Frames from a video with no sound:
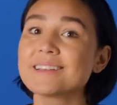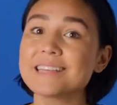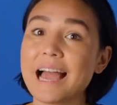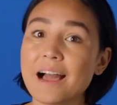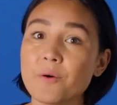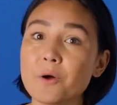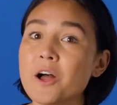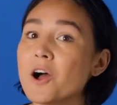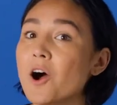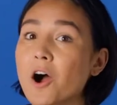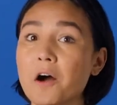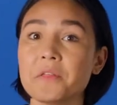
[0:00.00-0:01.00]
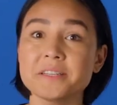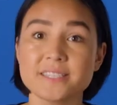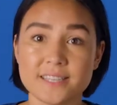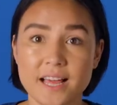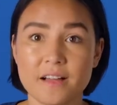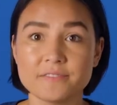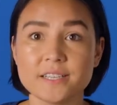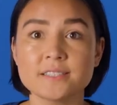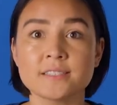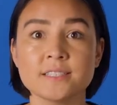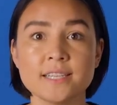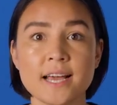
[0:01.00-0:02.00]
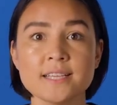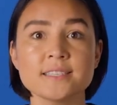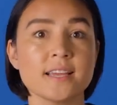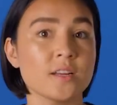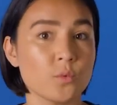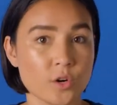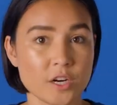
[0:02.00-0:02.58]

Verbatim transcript: Now, all that's left is to test that it